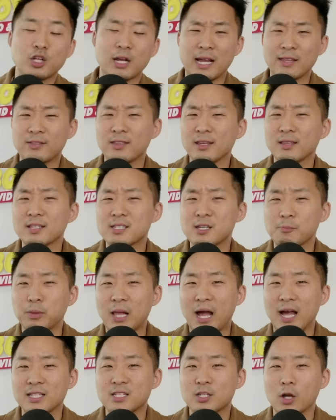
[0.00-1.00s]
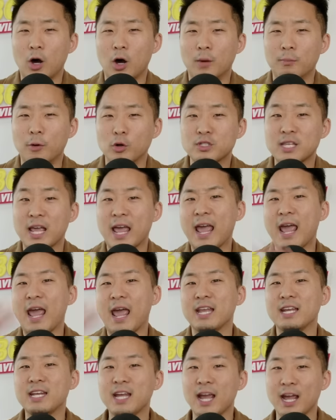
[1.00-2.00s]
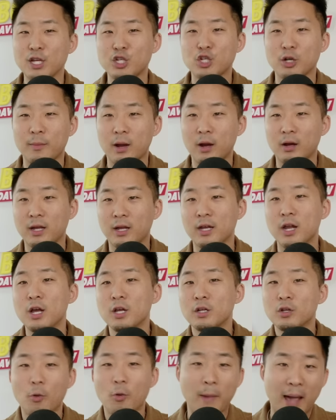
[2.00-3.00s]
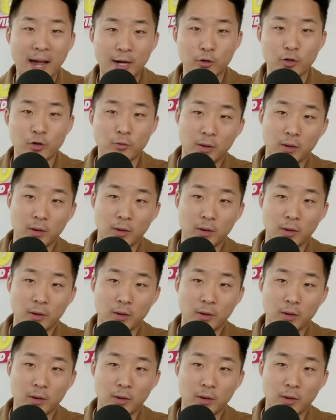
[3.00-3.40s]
And I think this applies to almost any Asian American, no matter your